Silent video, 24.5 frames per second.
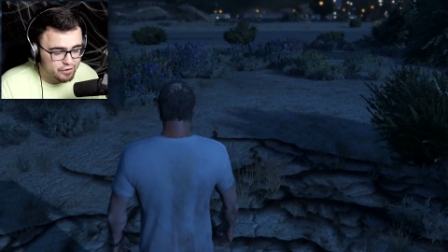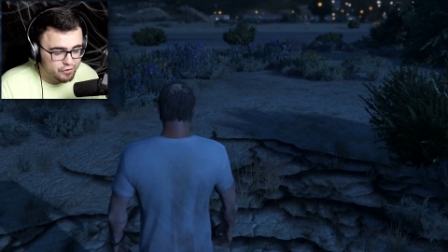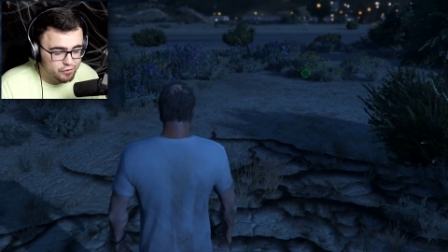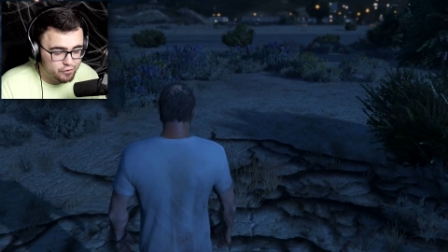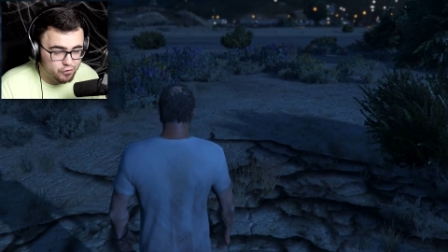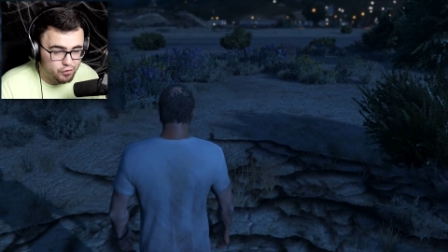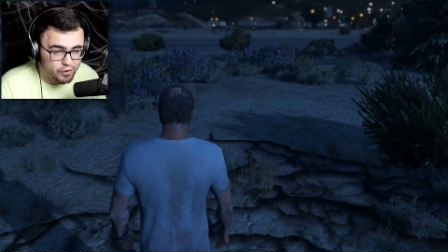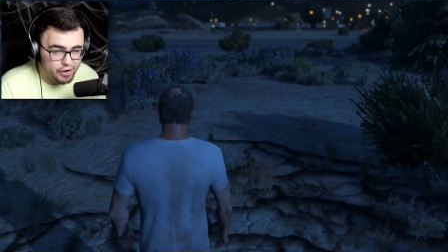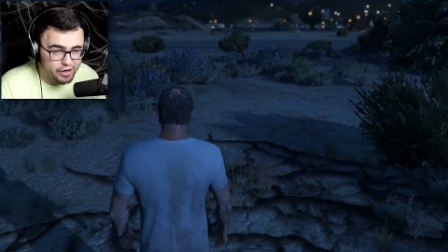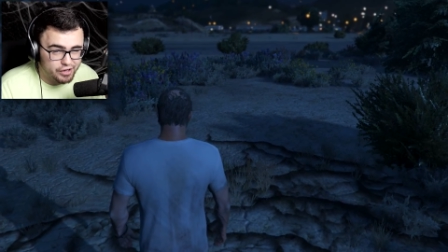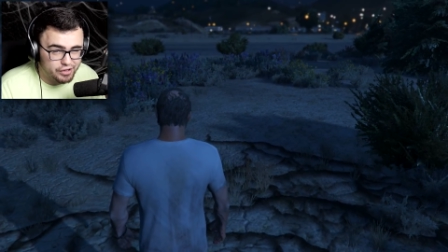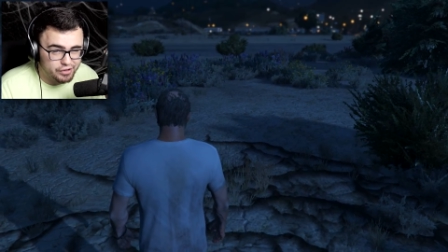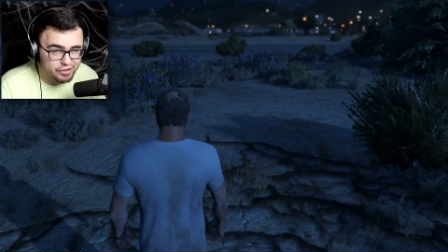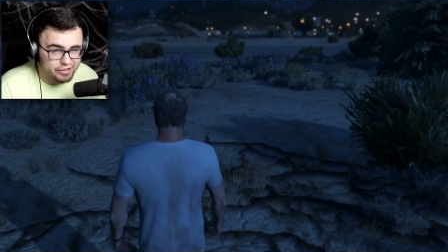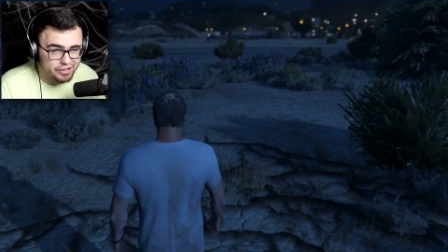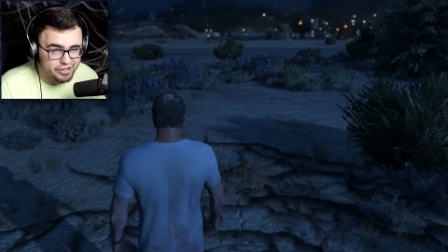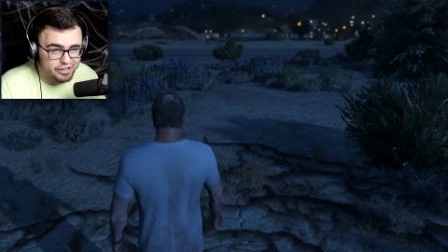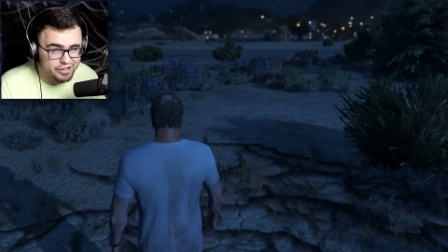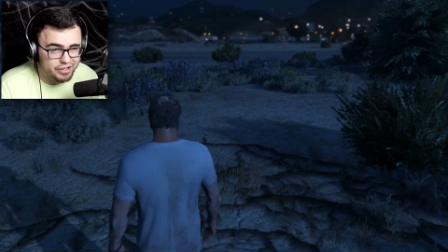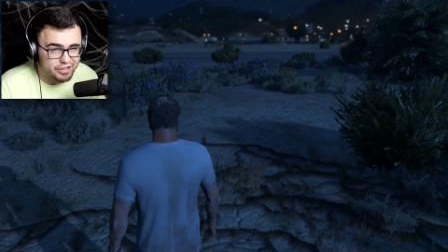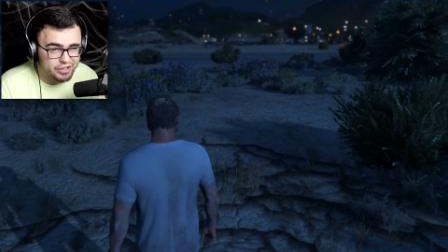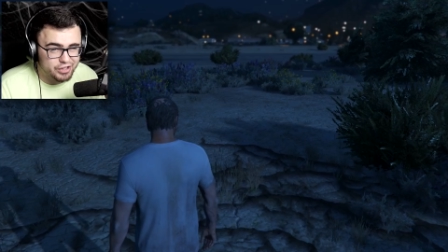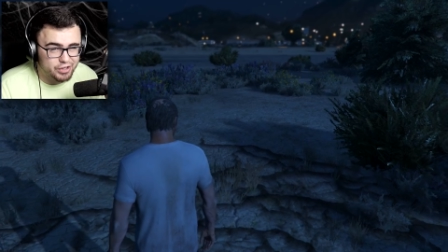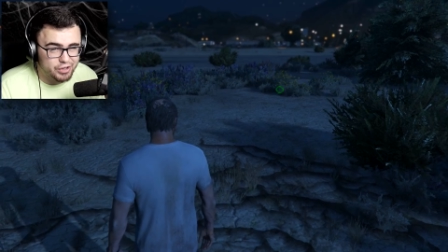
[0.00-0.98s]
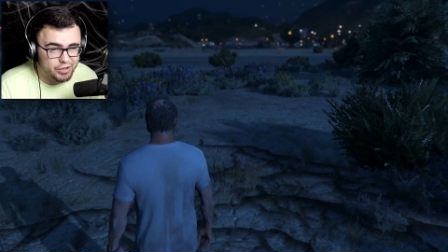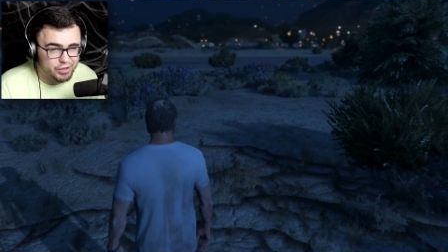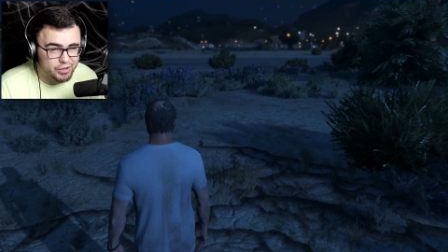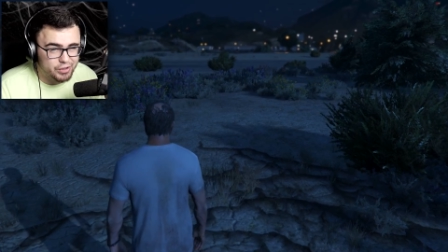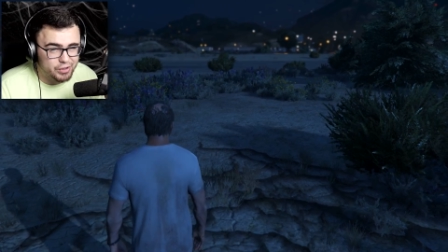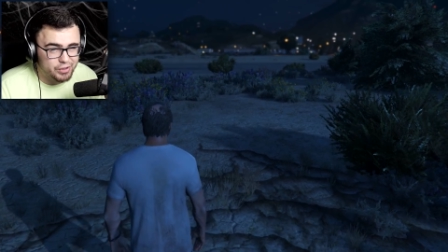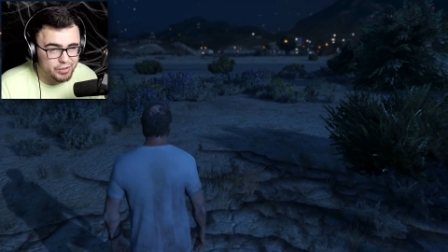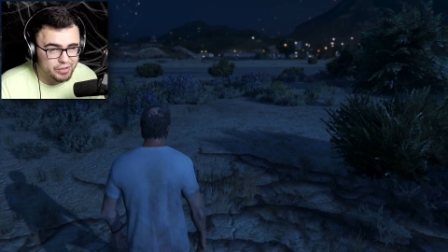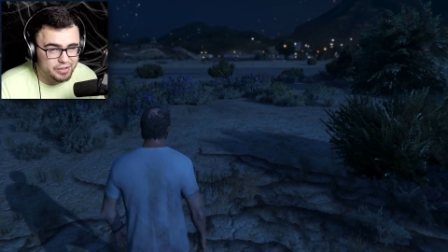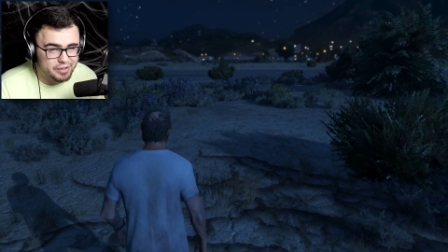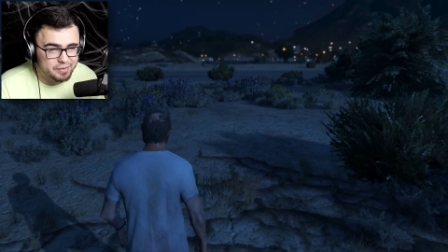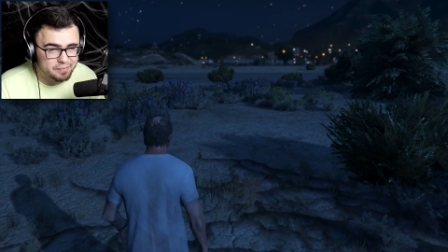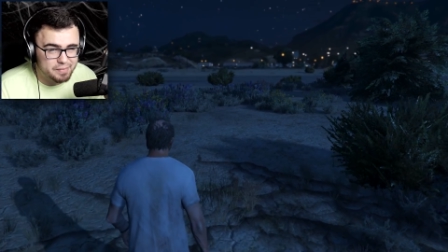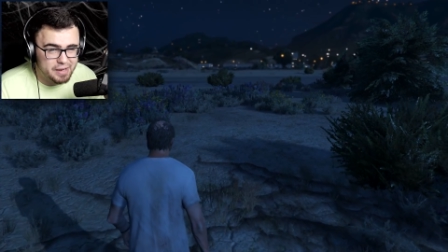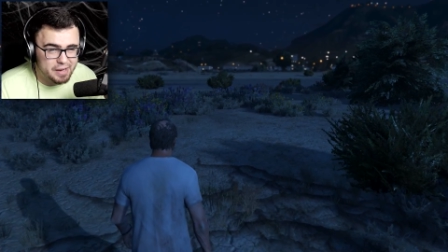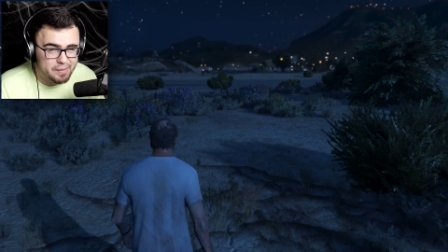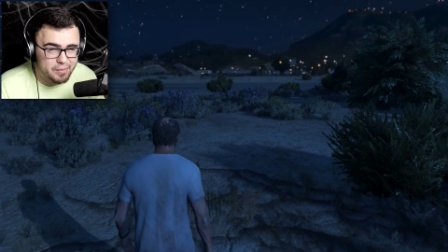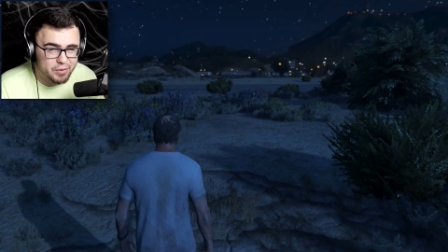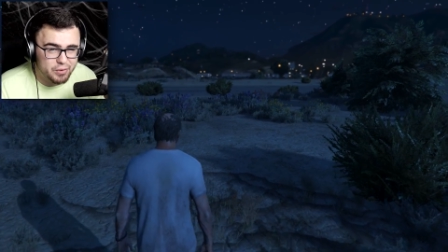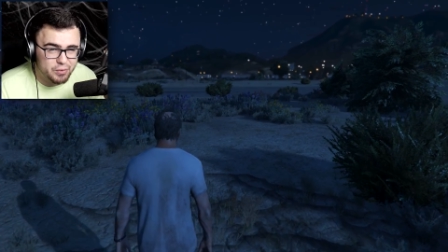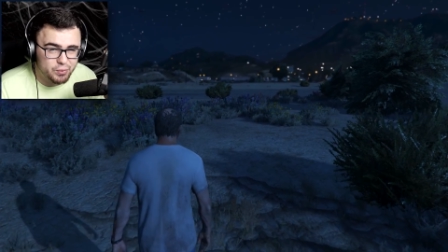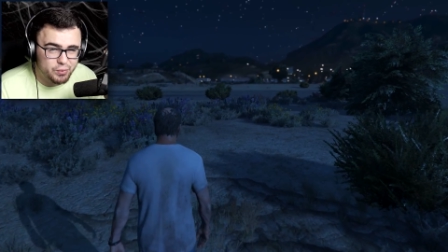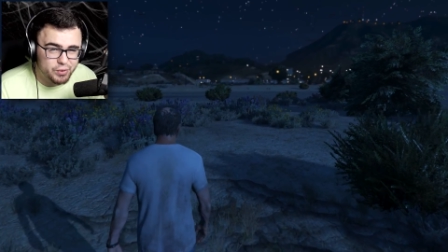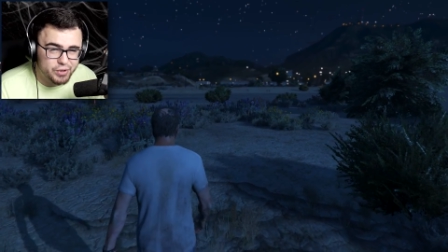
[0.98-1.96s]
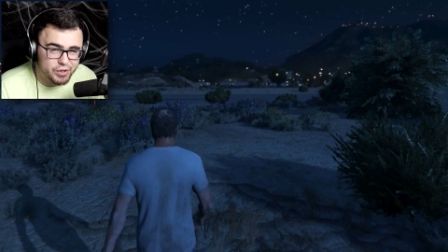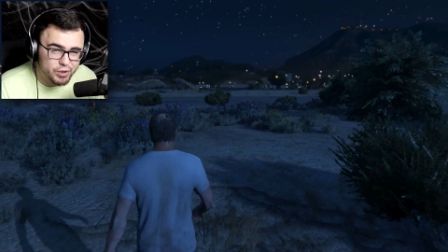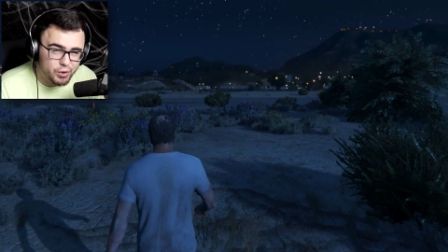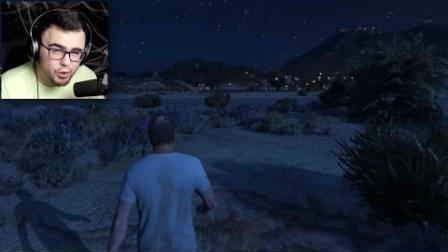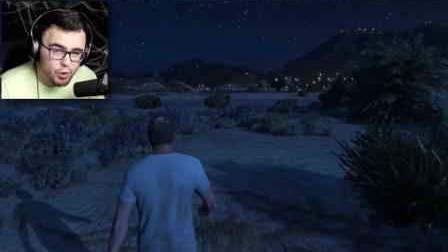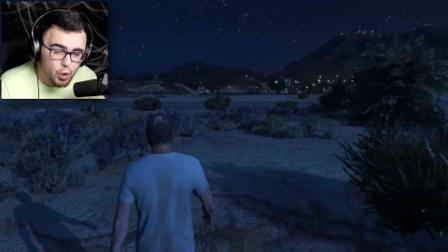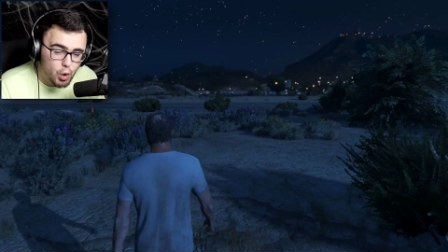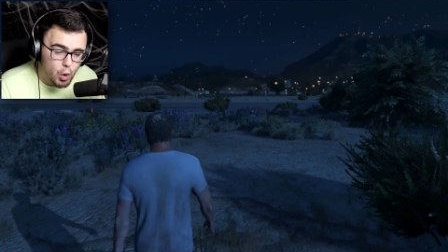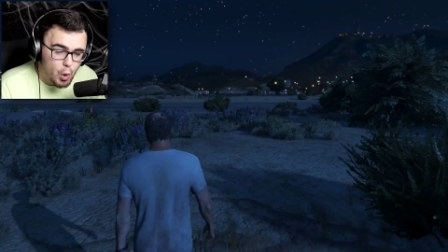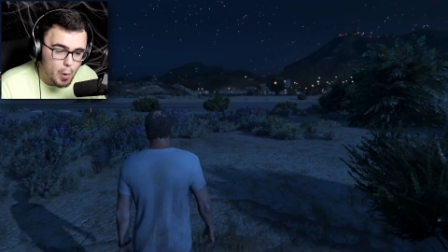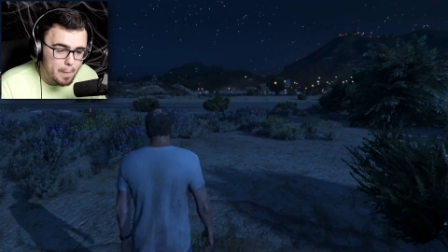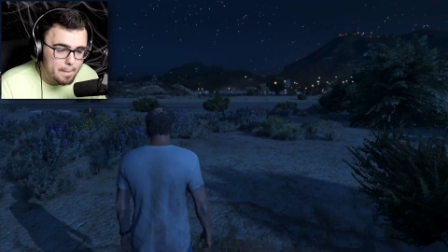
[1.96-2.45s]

Franklin a call, and maybe we'll